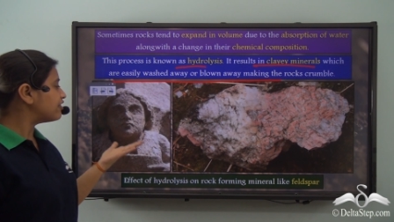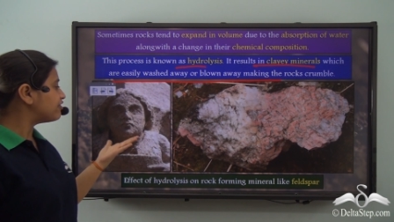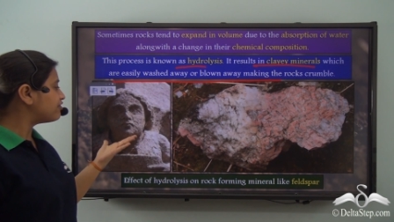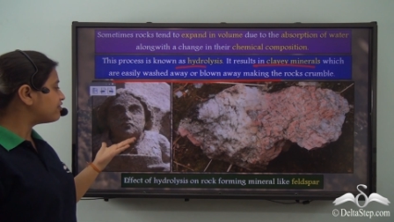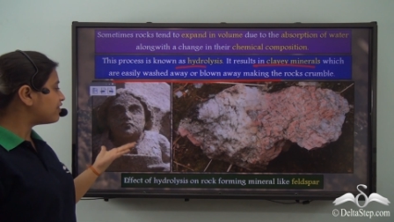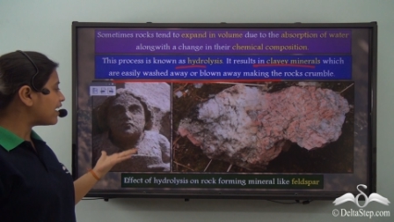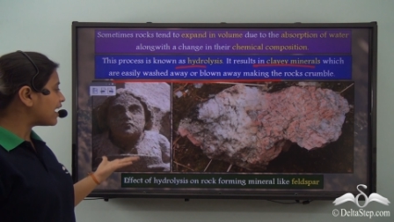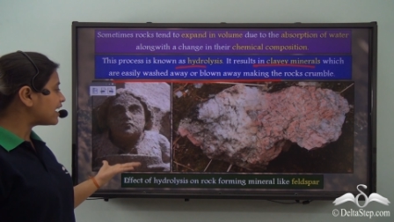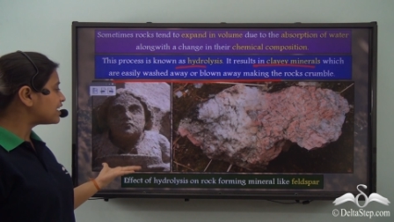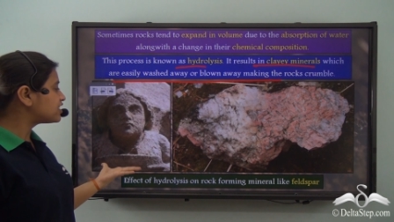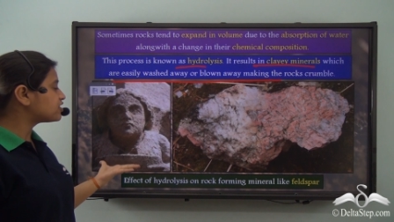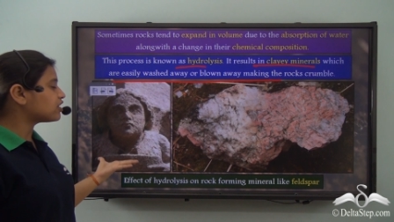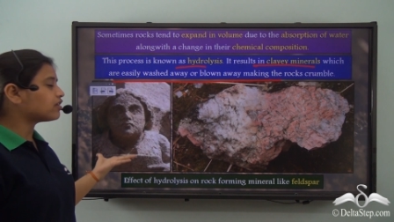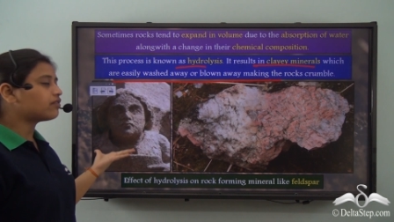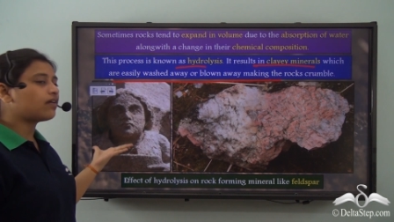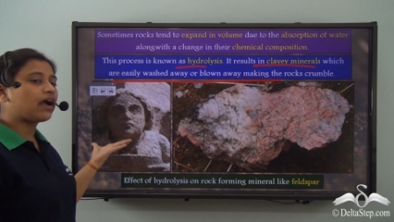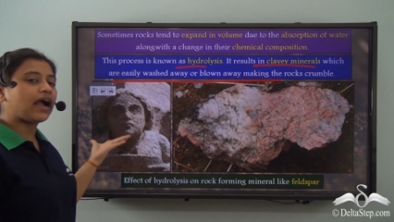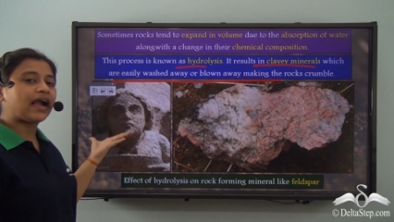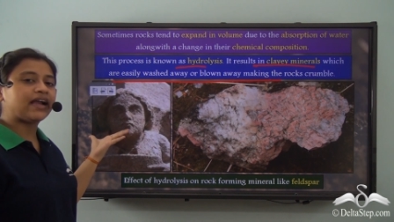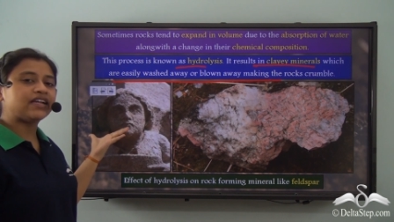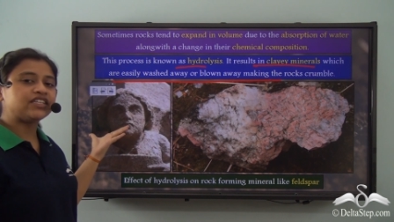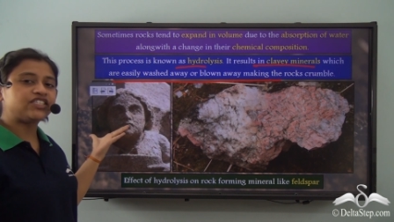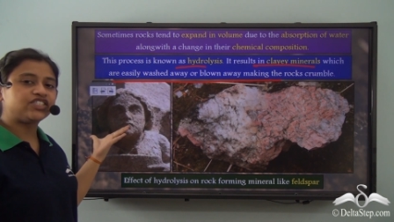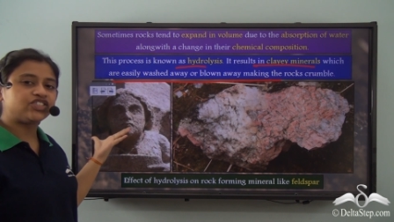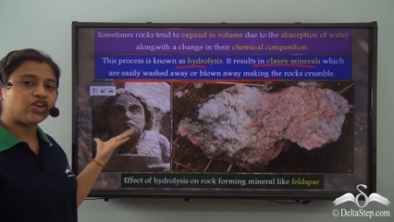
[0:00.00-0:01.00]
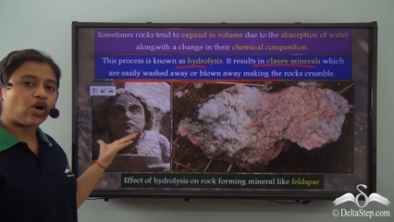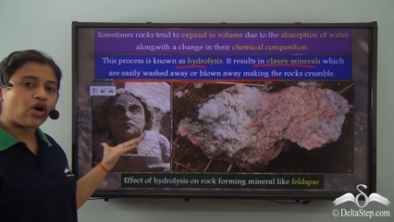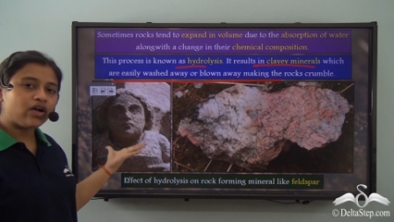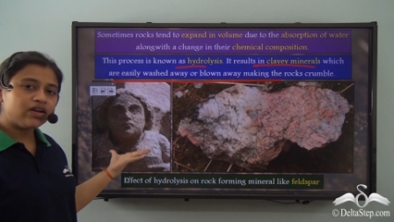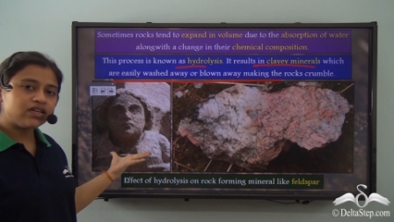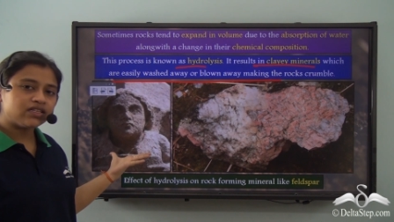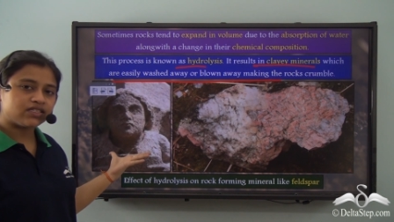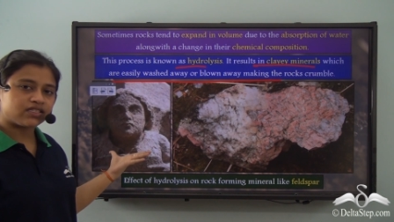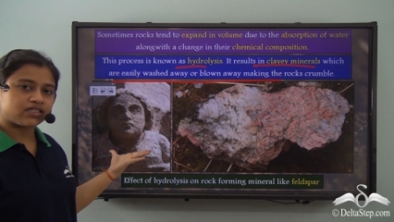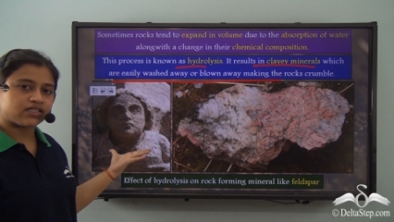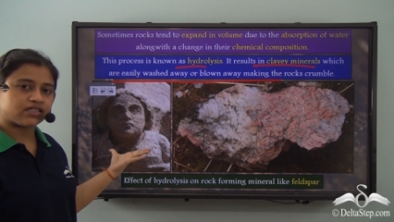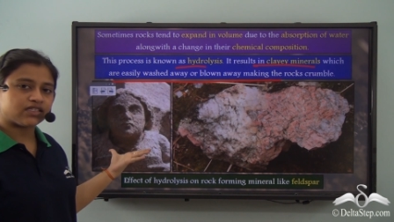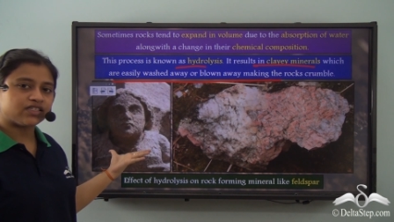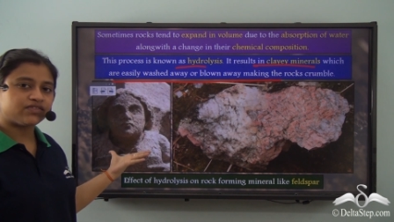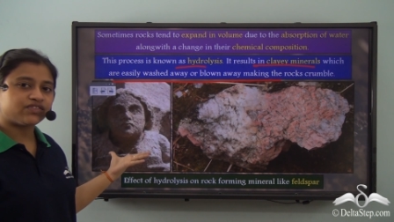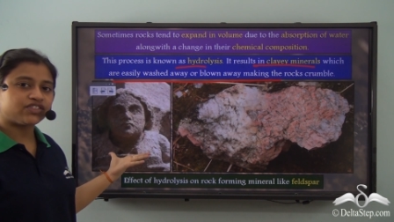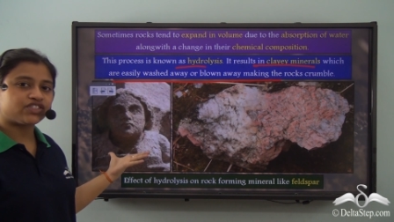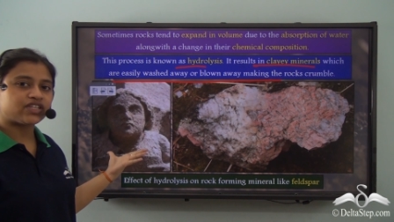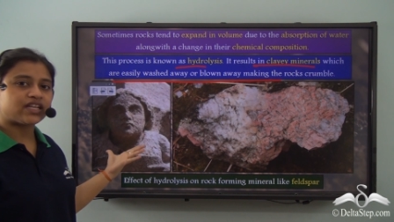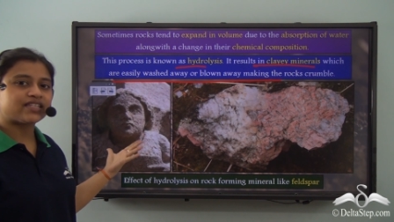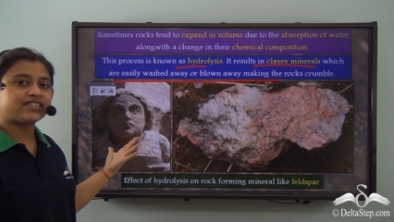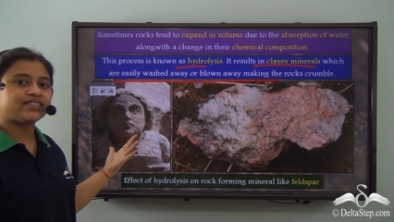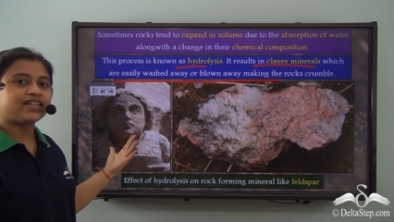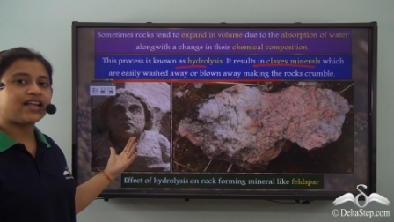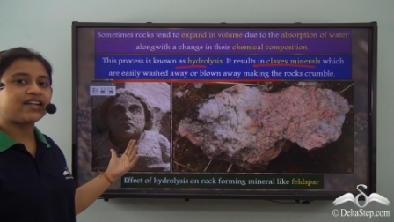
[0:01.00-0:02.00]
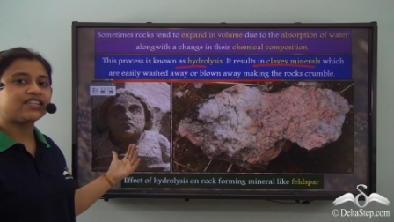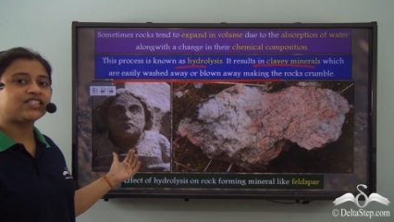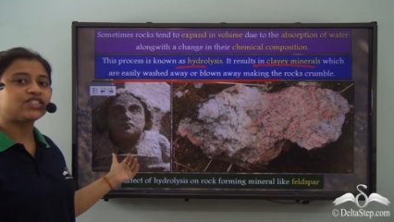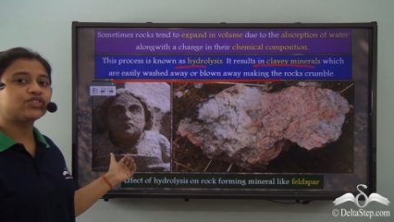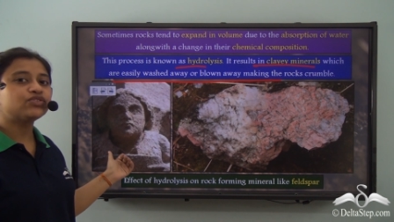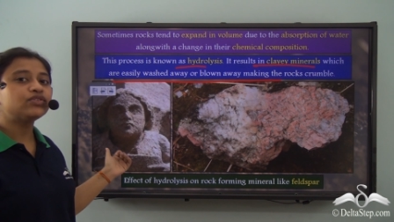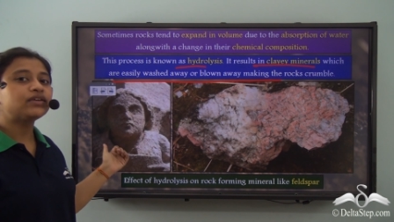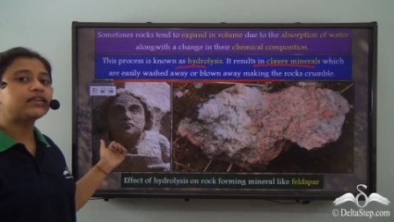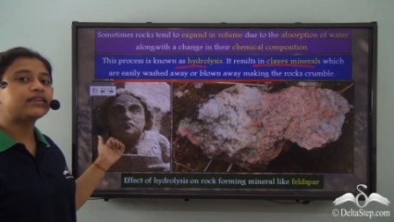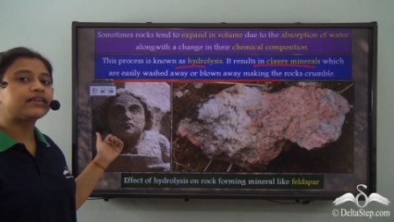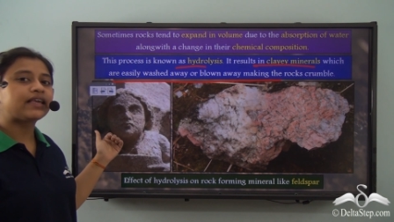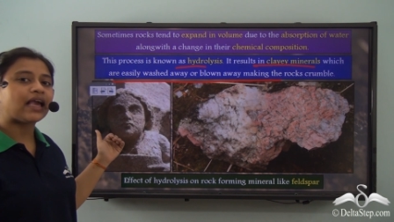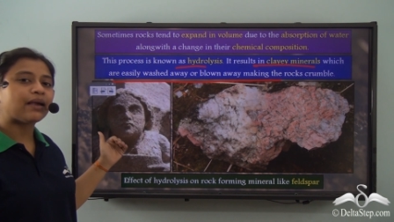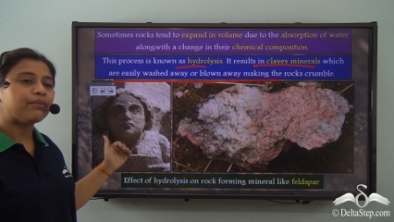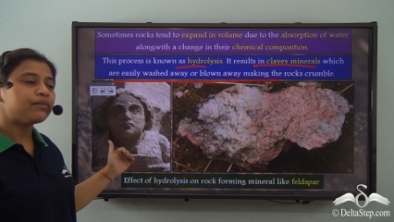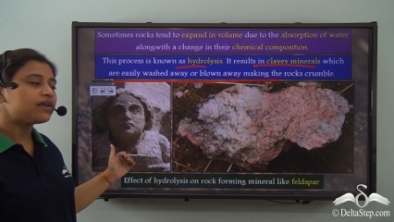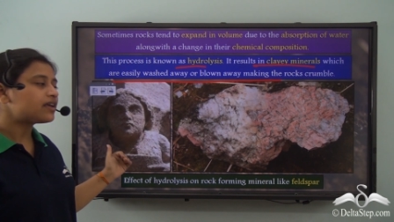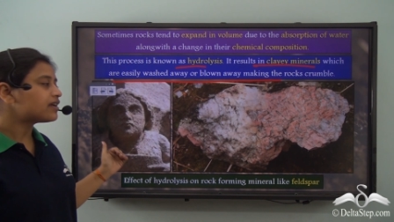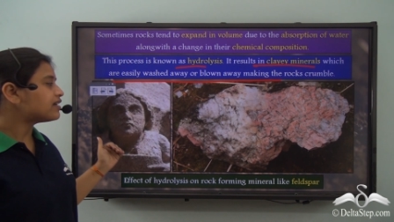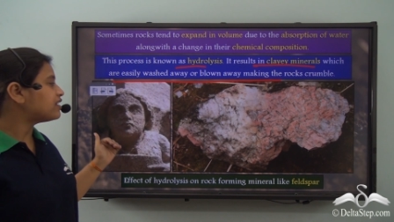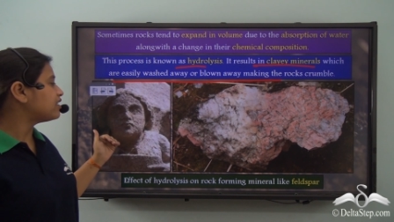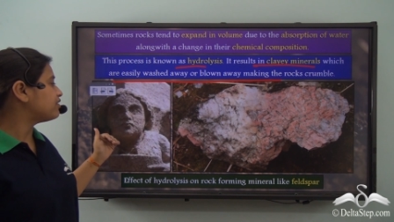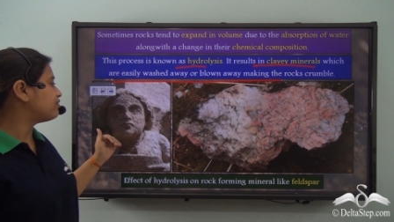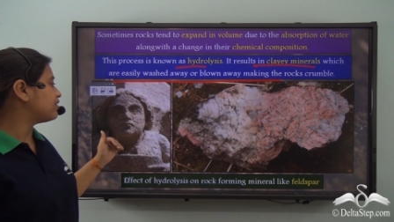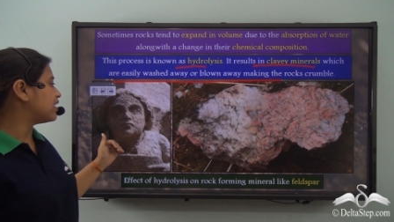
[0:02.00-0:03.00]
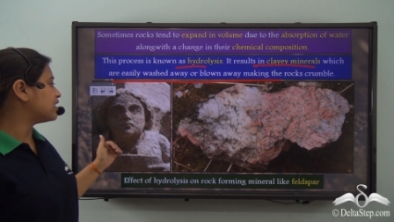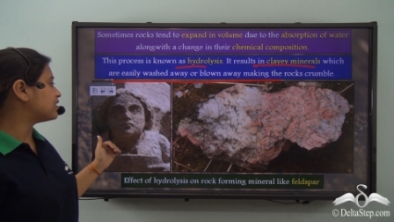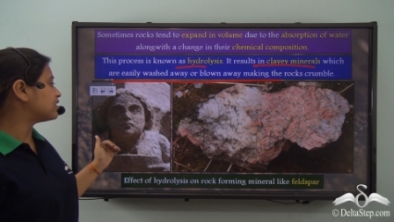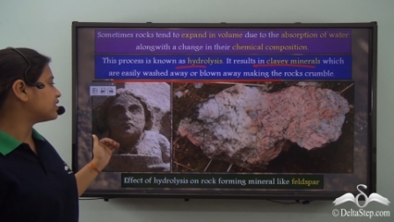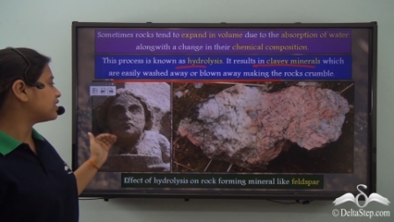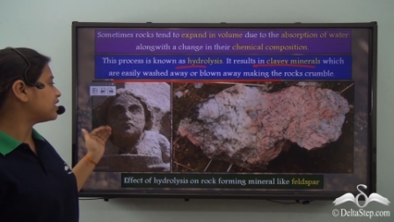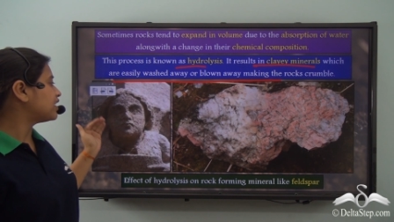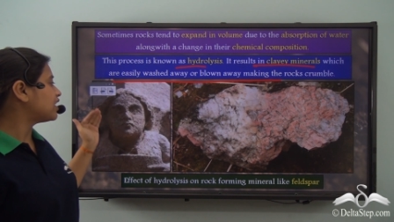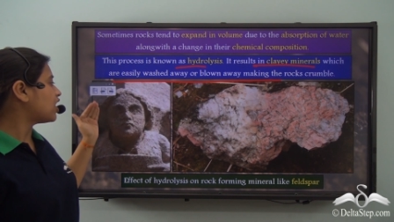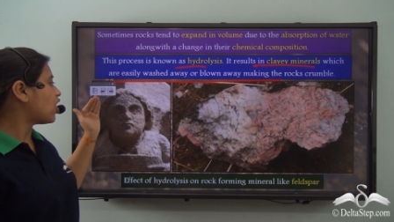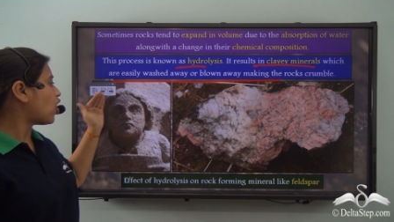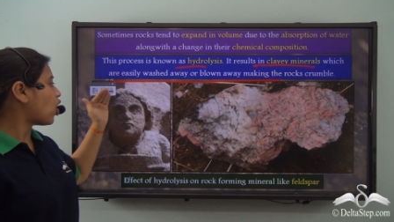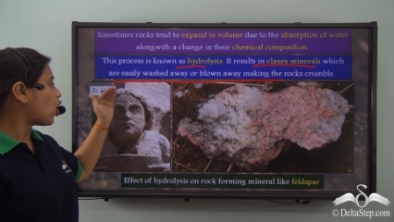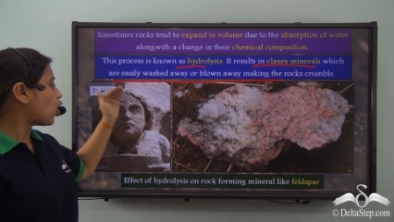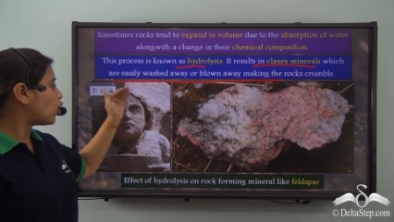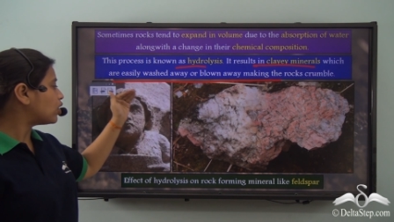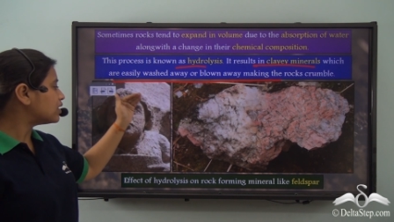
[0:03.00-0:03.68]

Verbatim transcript: the effect of hydrolysis which has led to chemical weathering